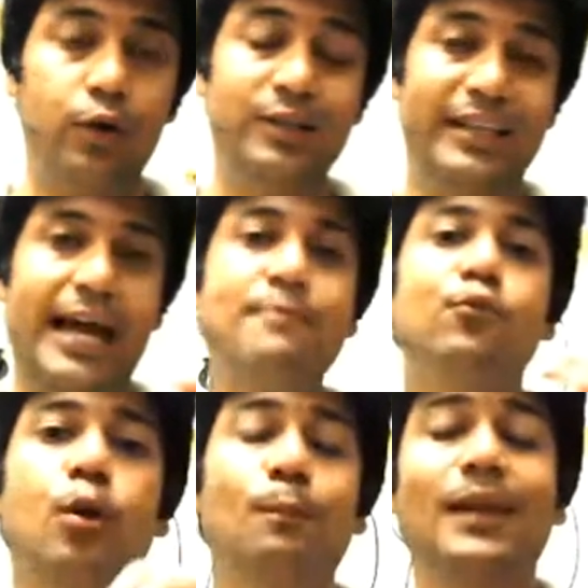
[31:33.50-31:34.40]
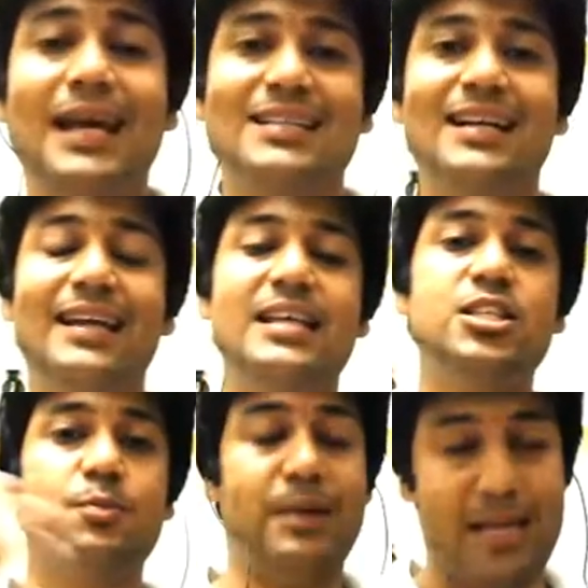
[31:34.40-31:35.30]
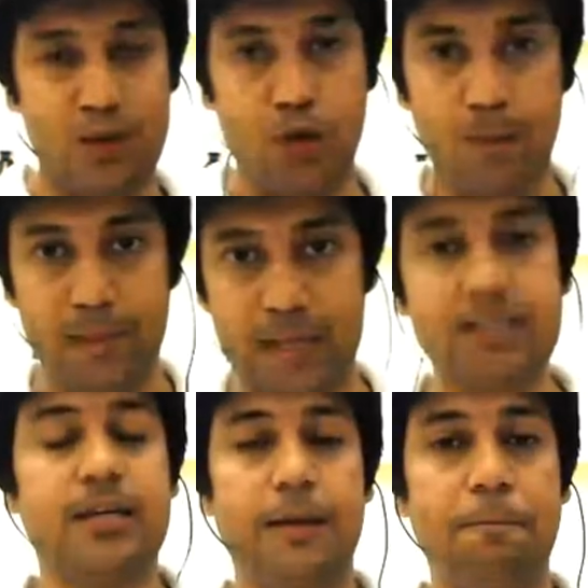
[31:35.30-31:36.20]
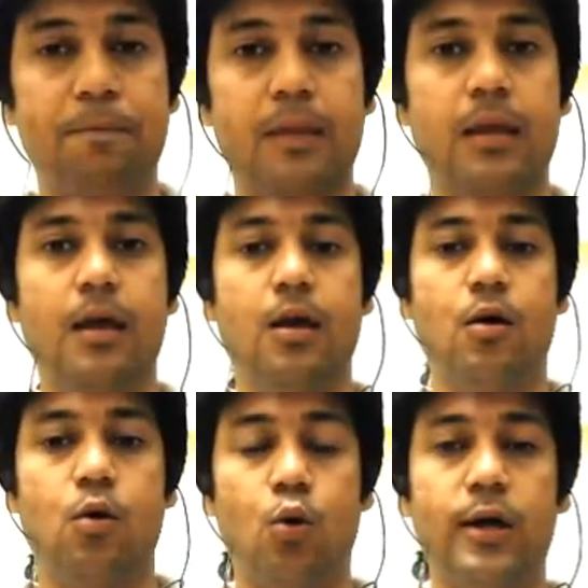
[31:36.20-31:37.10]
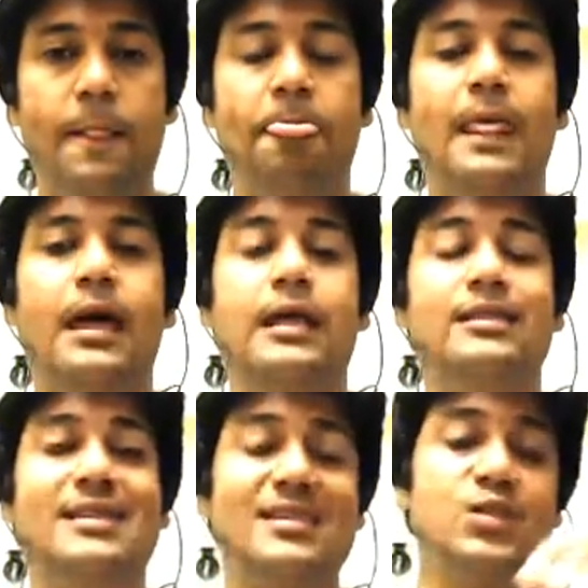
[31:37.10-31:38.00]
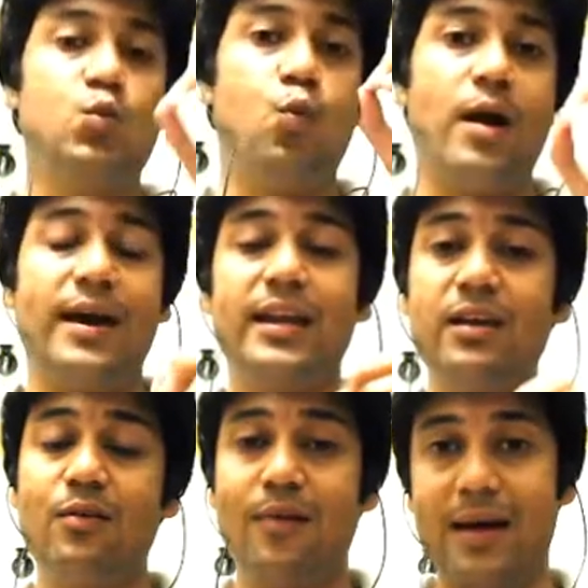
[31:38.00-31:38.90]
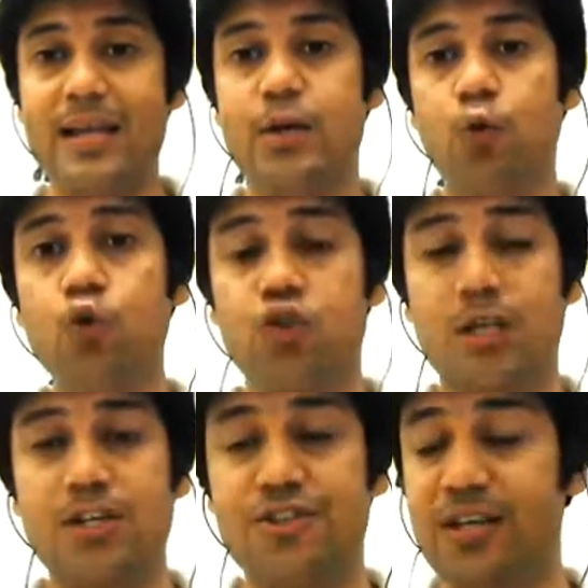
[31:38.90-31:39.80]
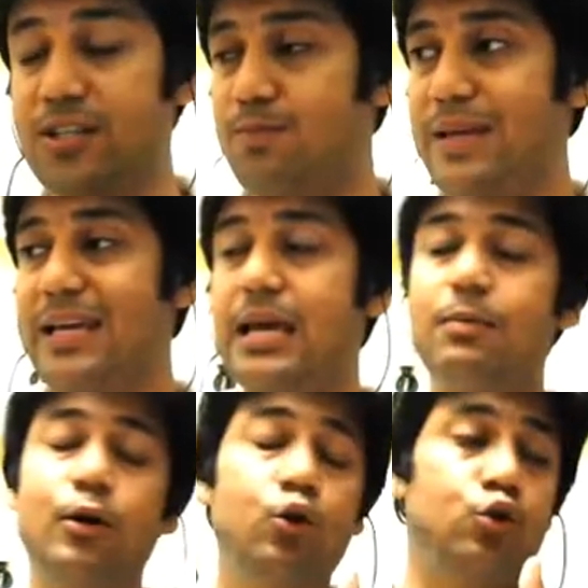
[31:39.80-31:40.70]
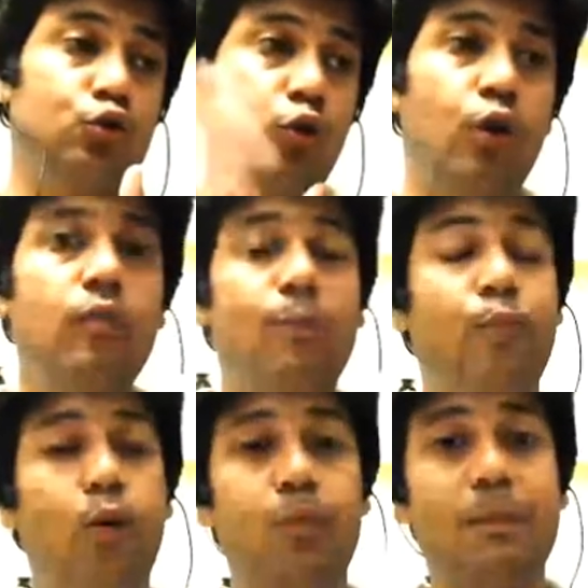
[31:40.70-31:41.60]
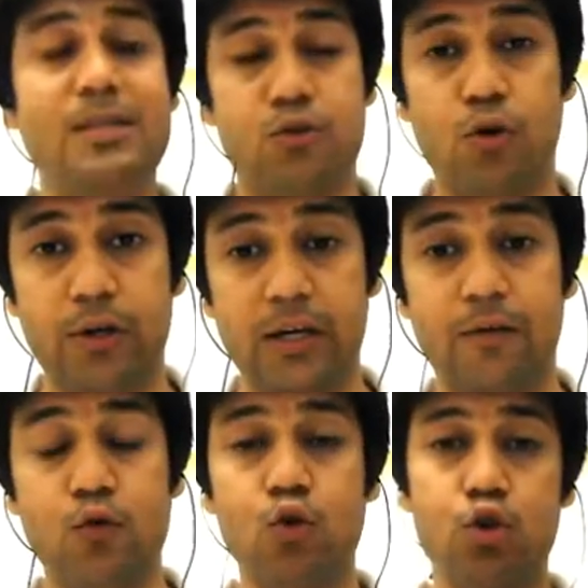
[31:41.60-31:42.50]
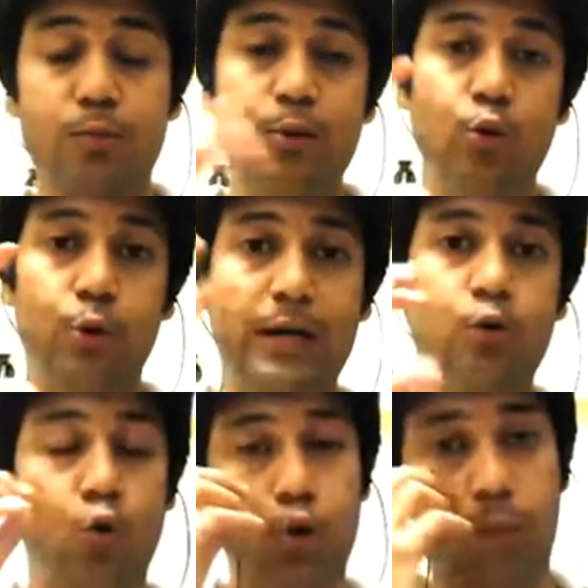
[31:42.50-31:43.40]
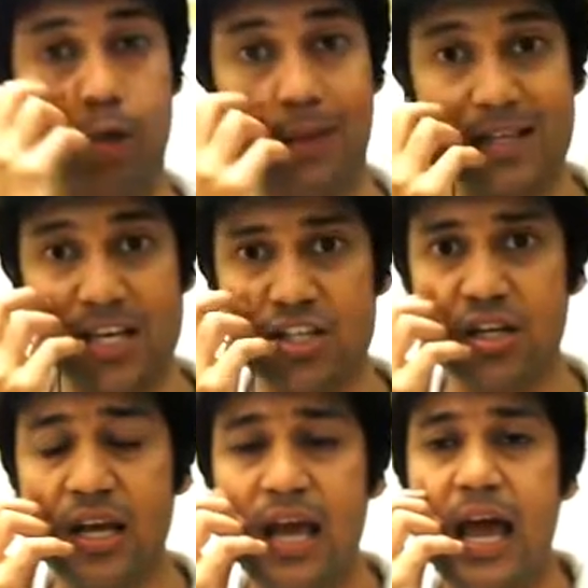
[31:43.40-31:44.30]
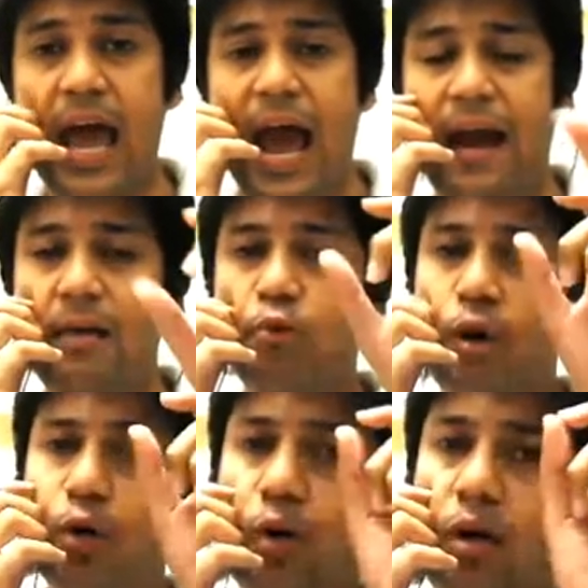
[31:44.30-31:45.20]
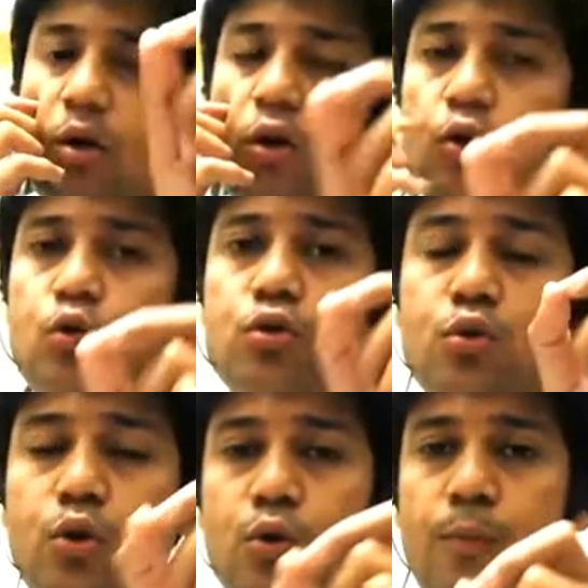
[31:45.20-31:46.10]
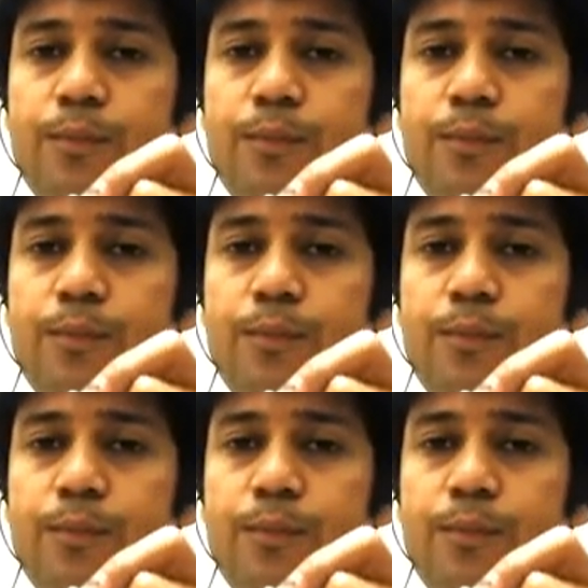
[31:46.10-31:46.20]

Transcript: time complexity and space complexity. Okay, this is very crucial. Just being able to solve a problem is not enough. You should be good at code optimization, and I'm going to introduce to you